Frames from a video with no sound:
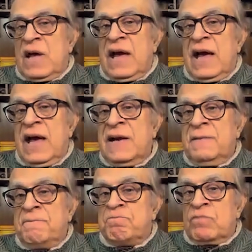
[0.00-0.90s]

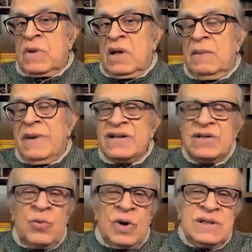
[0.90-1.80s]
and
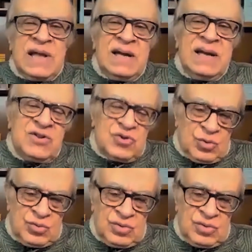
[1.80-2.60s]
imagine what that leads to.